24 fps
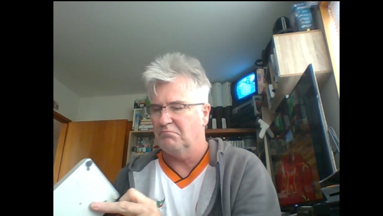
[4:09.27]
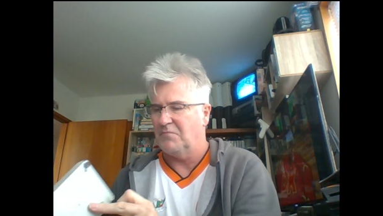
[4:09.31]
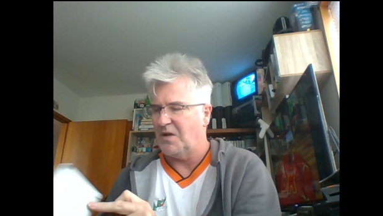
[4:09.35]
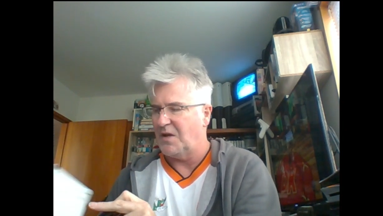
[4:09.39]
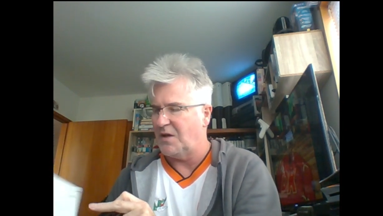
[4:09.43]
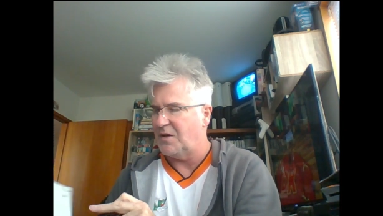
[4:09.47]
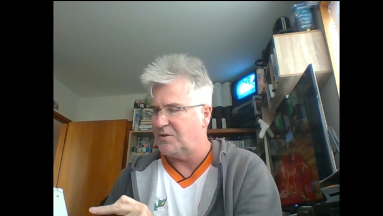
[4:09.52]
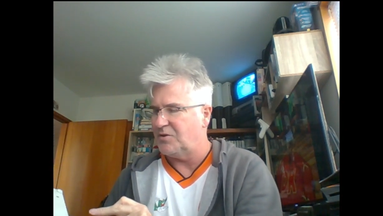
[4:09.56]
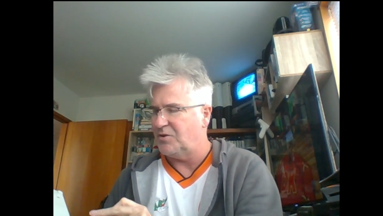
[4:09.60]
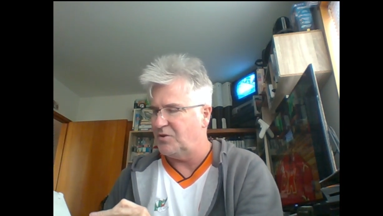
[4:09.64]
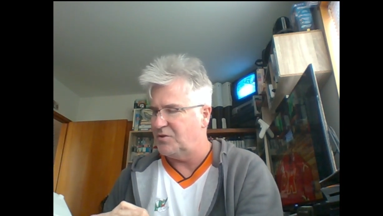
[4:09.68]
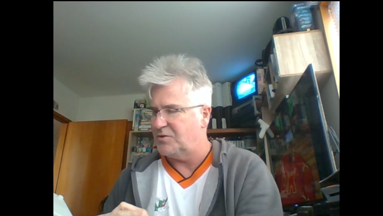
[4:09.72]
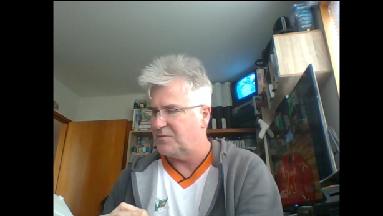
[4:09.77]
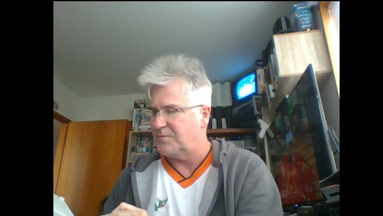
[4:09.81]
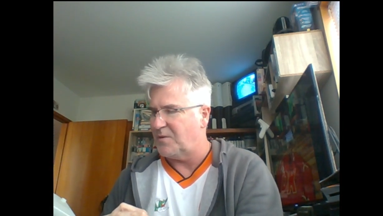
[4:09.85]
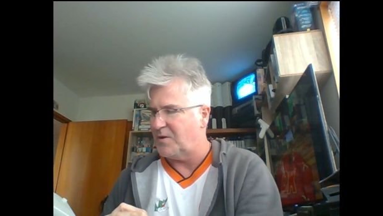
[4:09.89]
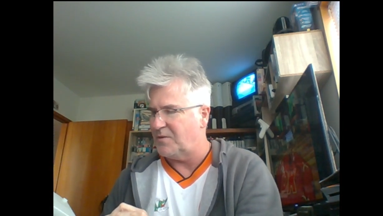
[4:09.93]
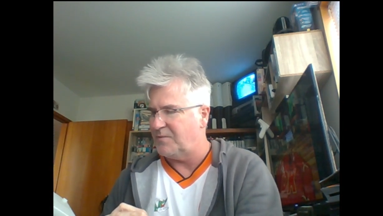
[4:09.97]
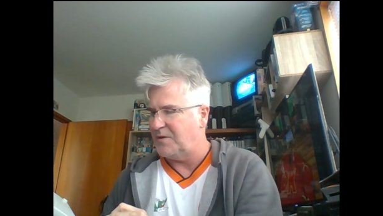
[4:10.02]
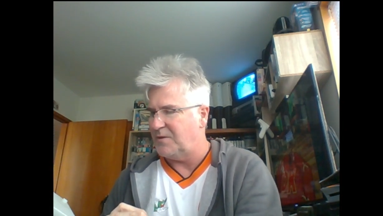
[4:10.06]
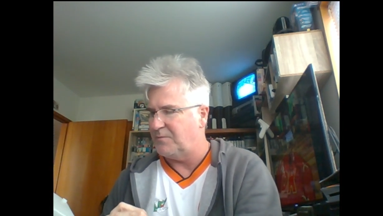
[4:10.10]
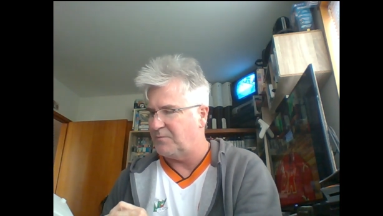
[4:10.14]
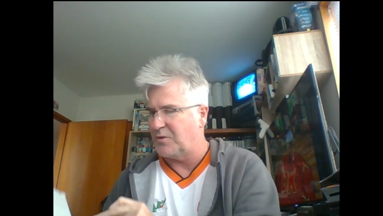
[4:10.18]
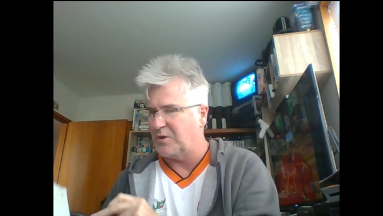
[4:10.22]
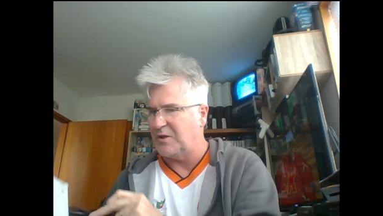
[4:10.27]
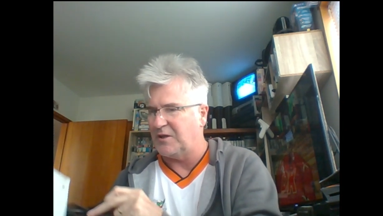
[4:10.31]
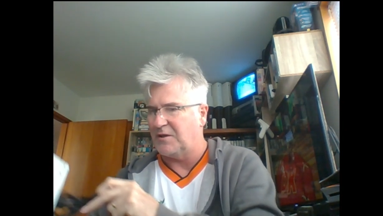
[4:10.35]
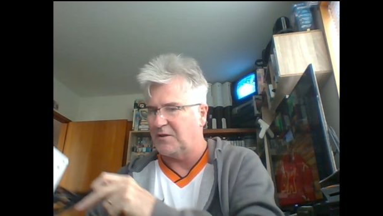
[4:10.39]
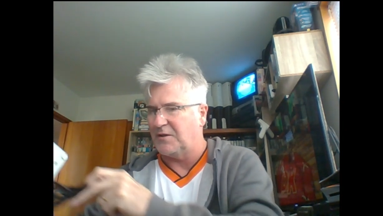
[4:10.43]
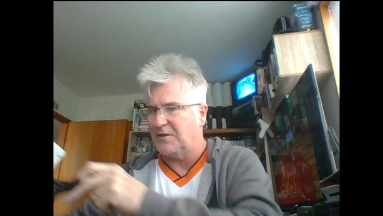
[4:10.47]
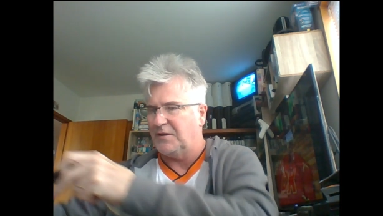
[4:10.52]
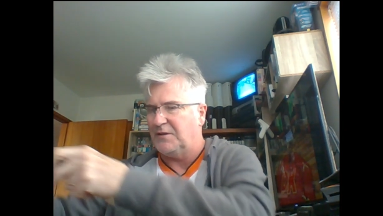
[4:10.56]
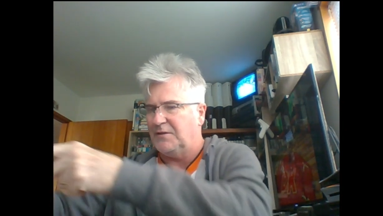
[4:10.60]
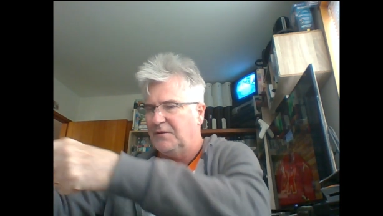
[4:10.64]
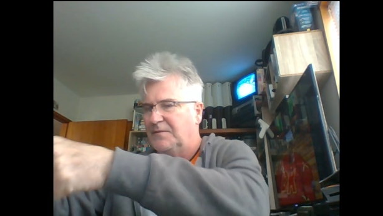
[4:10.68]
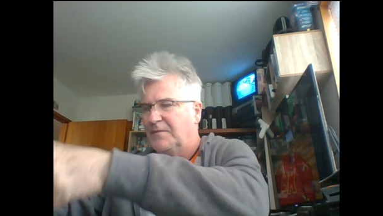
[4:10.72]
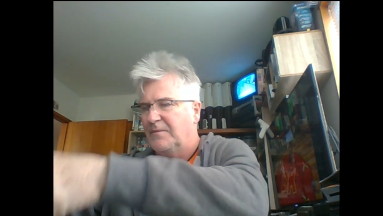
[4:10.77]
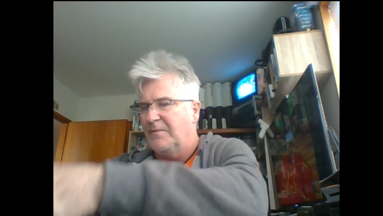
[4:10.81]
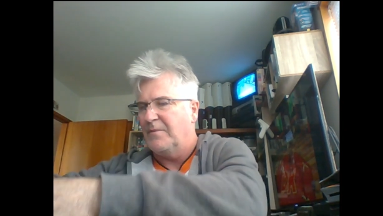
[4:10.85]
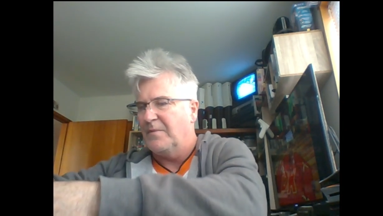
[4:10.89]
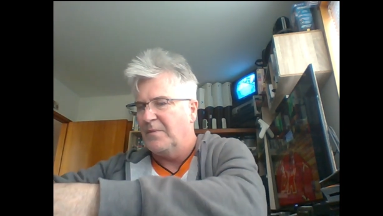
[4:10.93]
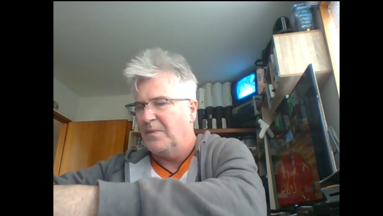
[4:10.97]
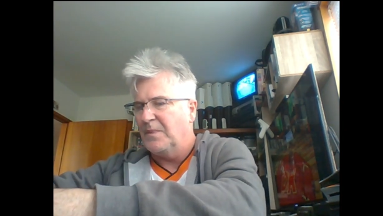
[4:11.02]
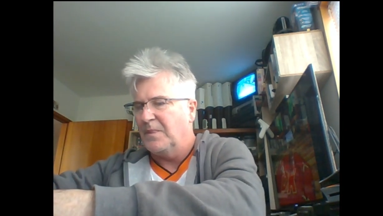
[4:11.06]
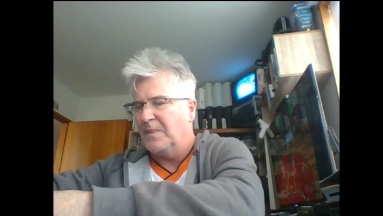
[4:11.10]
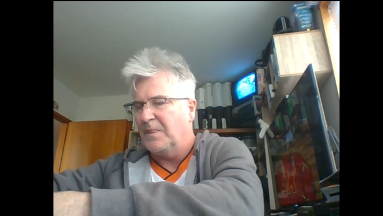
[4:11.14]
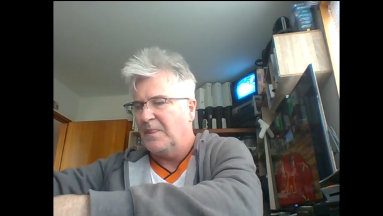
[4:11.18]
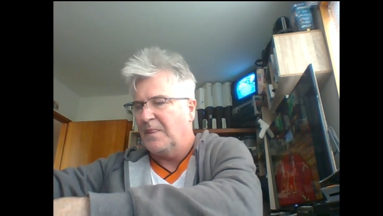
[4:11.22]
Unused by me, pretty clean,
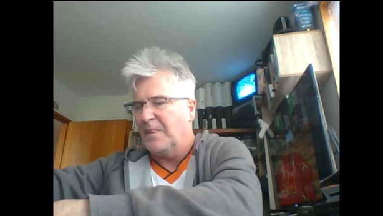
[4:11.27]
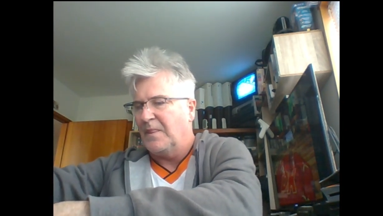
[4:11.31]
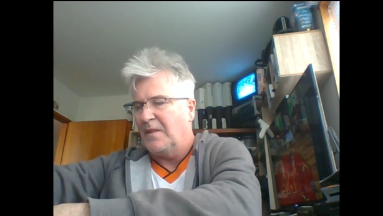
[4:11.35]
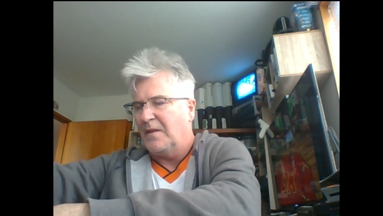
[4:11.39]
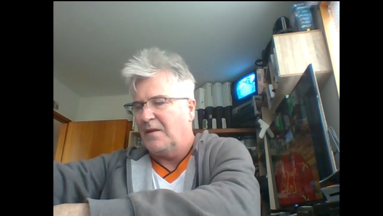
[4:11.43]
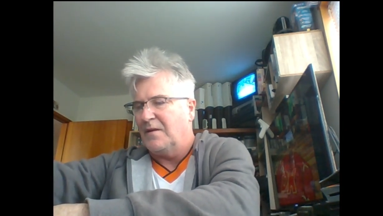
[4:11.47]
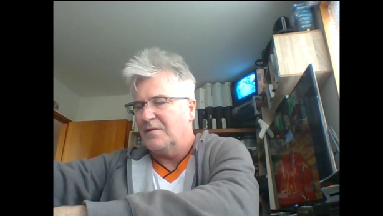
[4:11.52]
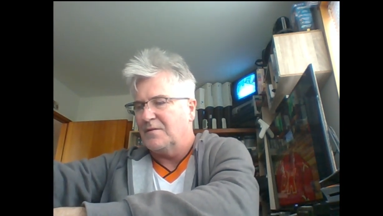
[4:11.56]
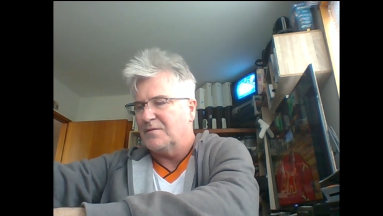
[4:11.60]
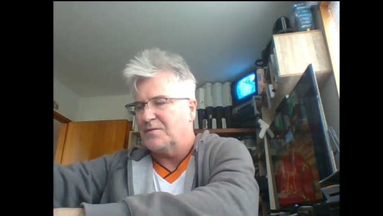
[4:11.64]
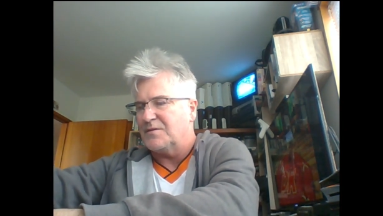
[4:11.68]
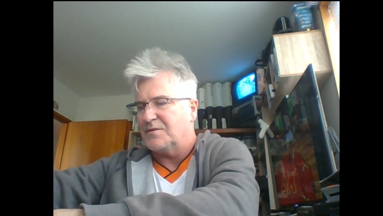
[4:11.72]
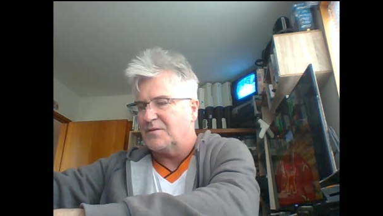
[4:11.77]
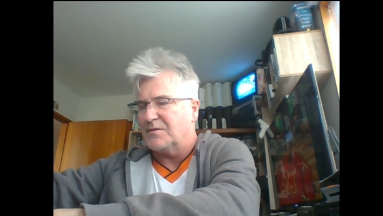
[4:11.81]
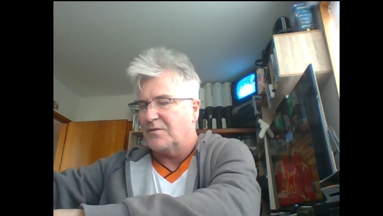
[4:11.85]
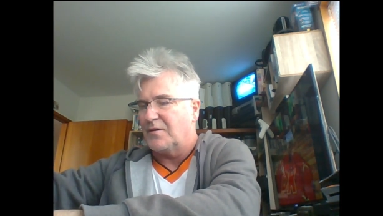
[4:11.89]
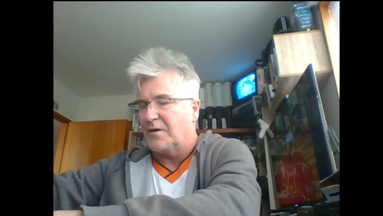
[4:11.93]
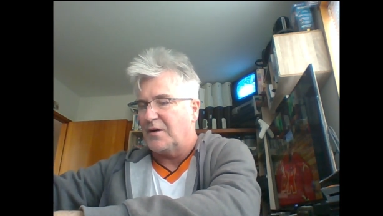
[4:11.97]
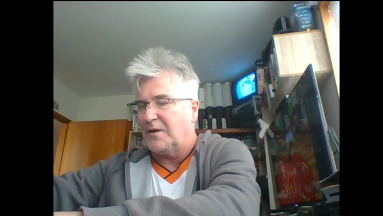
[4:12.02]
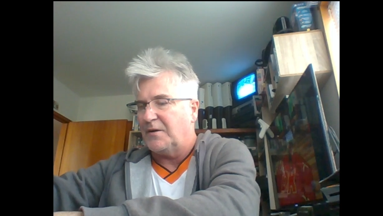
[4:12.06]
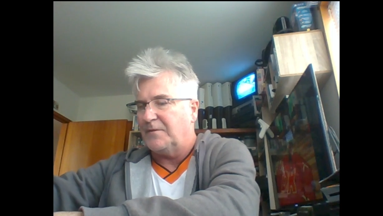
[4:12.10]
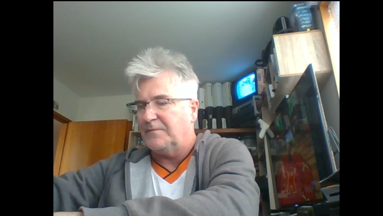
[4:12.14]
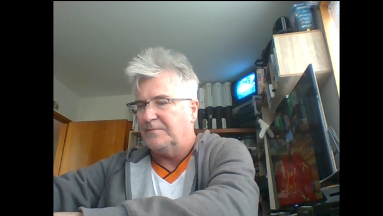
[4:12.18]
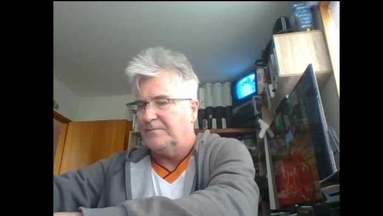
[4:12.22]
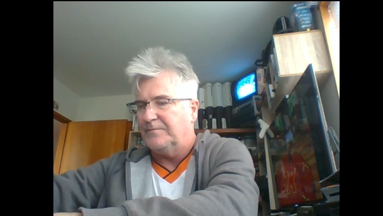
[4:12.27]
which is great.